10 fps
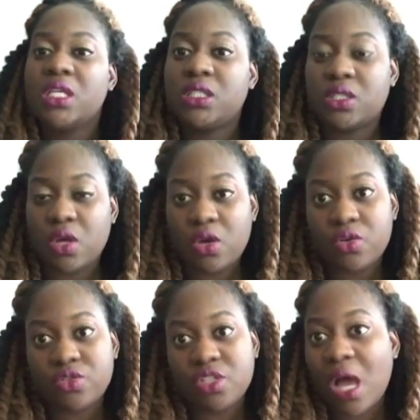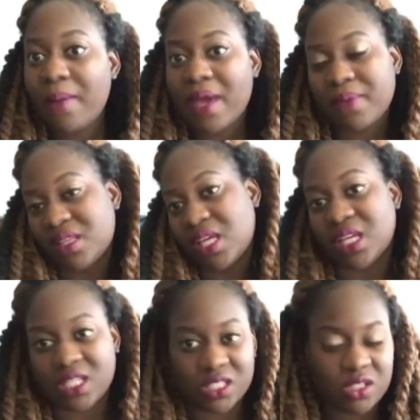So, y'all might be
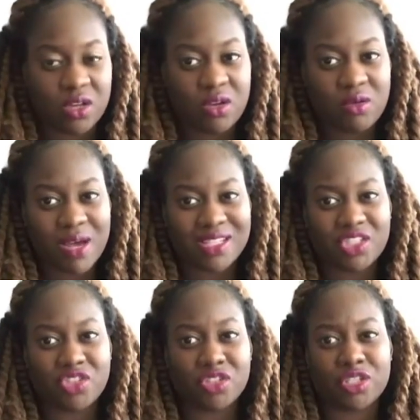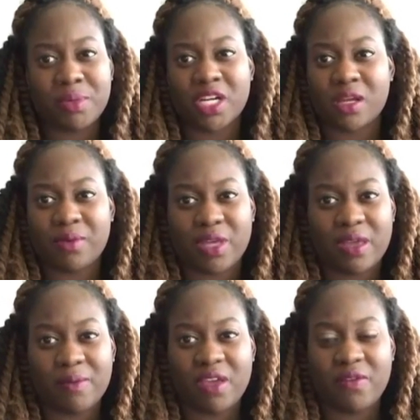thinking, so why didn't you just break up with him